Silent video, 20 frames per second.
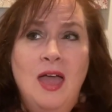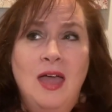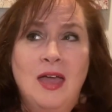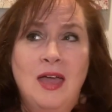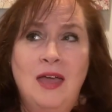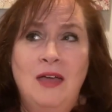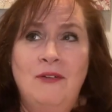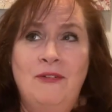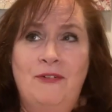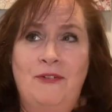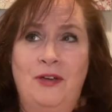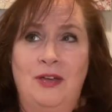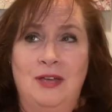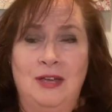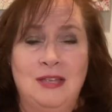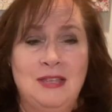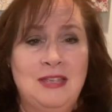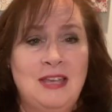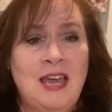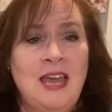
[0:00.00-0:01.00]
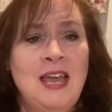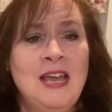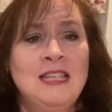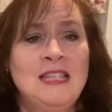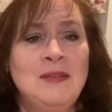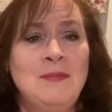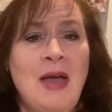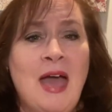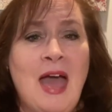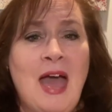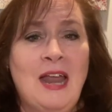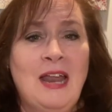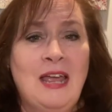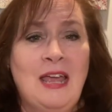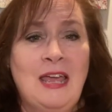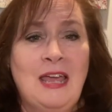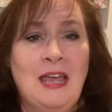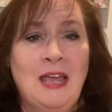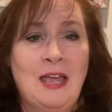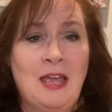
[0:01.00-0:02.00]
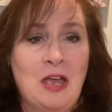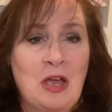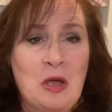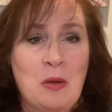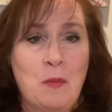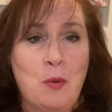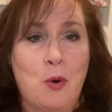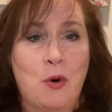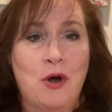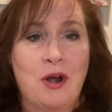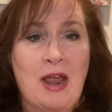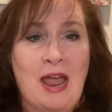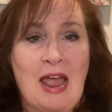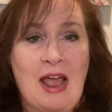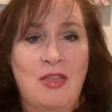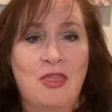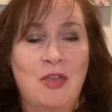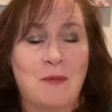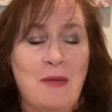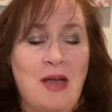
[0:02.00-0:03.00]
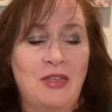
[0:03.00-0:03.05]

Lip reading: If deism had a hymn or an anthem,